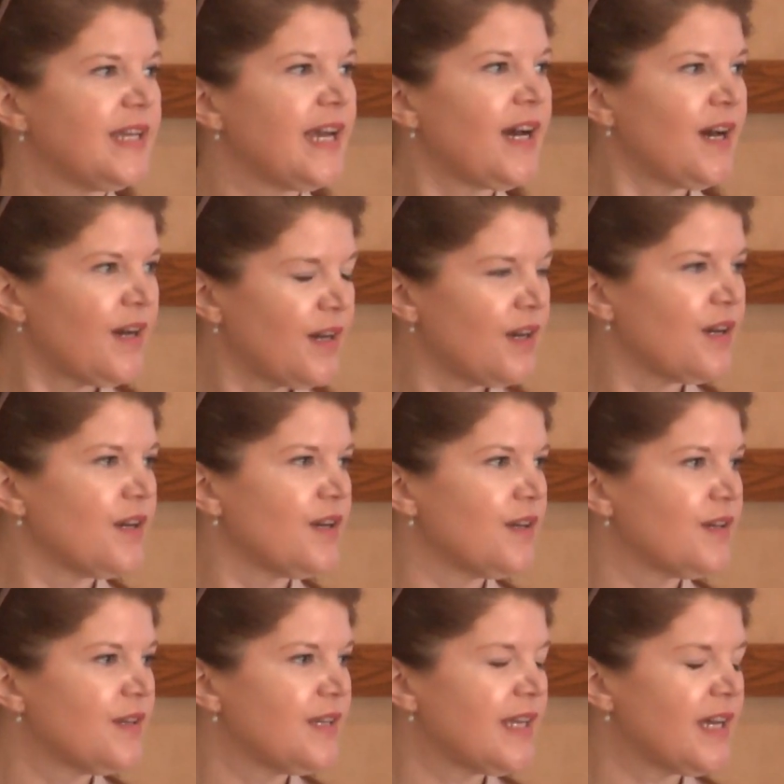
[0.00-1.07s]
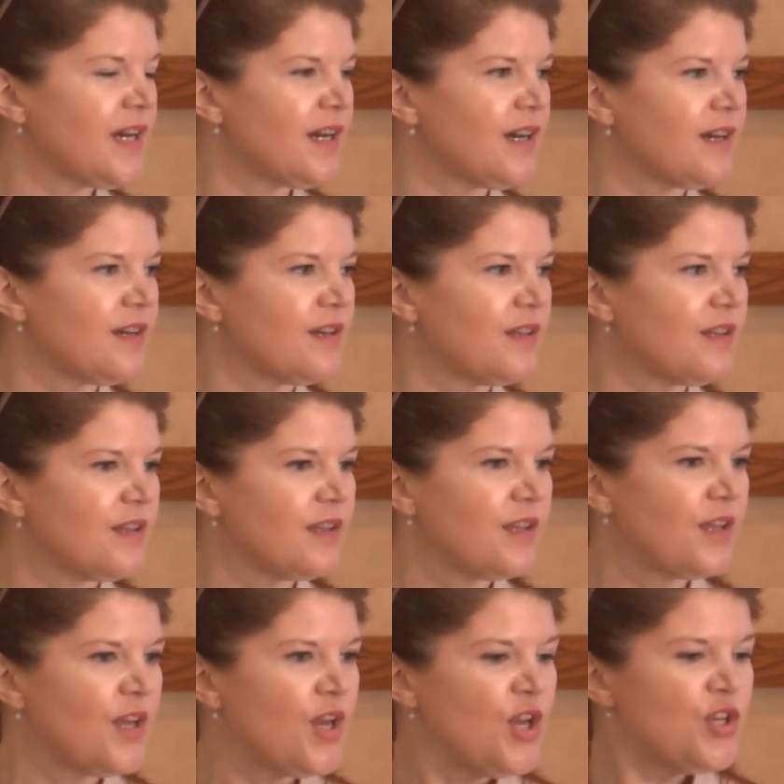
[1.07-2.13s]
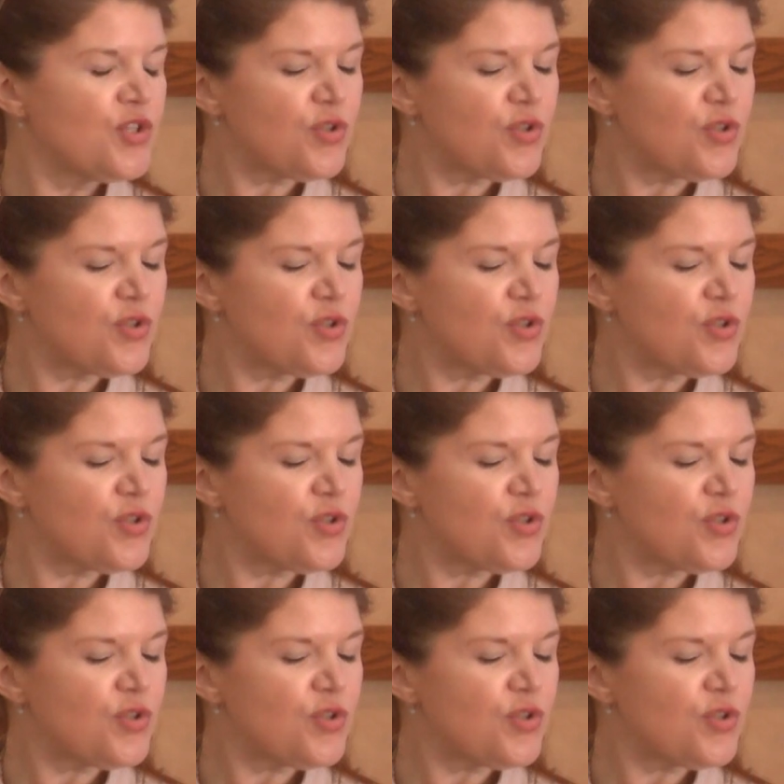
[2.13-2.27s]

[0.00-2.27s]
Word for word: yeah, yeah.